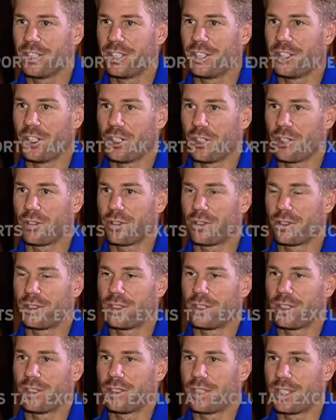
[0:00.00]

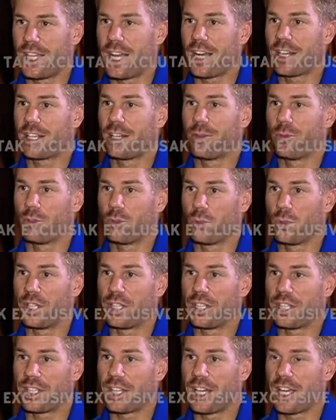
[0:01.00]
the outcome of
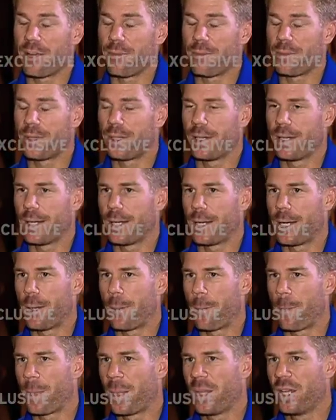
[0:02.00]
winning the game.
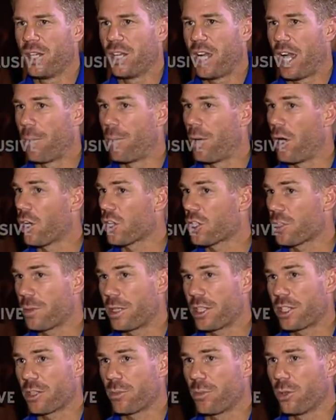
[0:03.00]
Our bowlers have
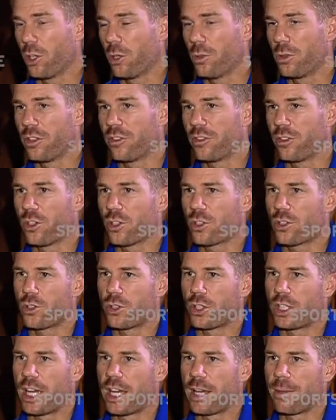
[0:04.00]
been superb in the first
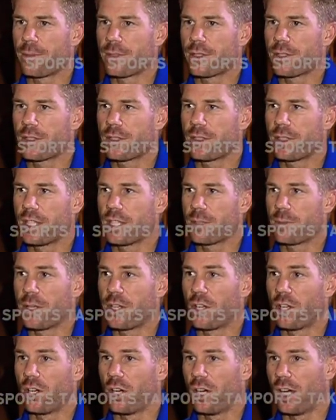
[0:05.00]
2 games. There's
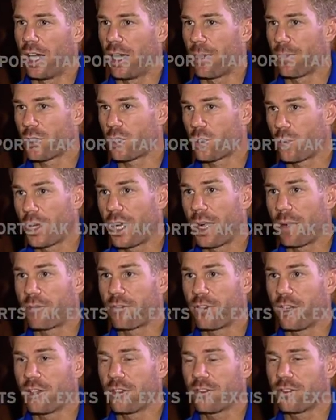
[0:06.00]
been swing up
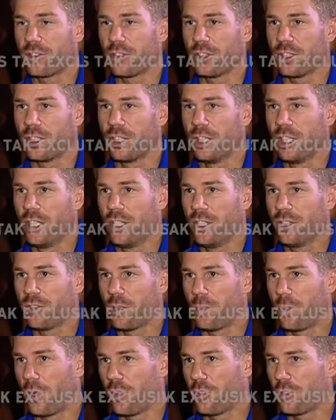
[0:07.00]
front for
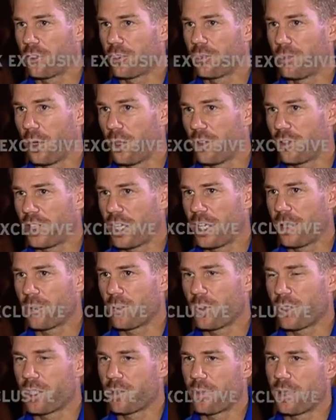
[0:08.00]
both teams,
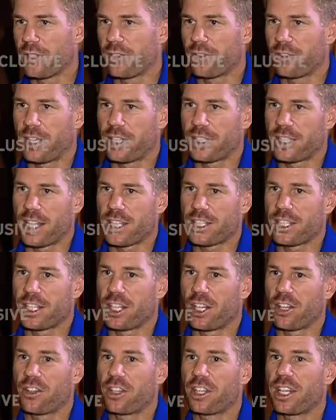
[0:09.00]
which has been fantastic,
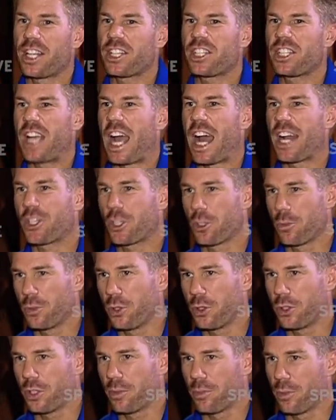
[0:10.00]
and I think that's the
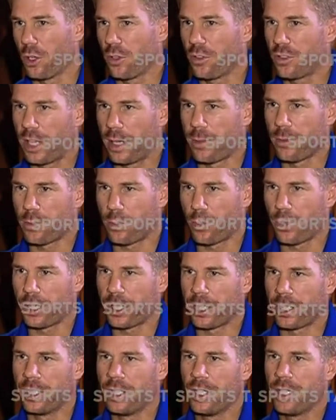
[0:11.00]
attribute that both teams
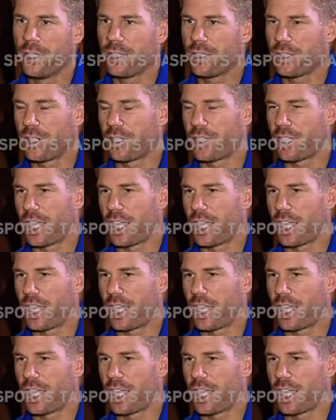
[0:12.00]
bring to the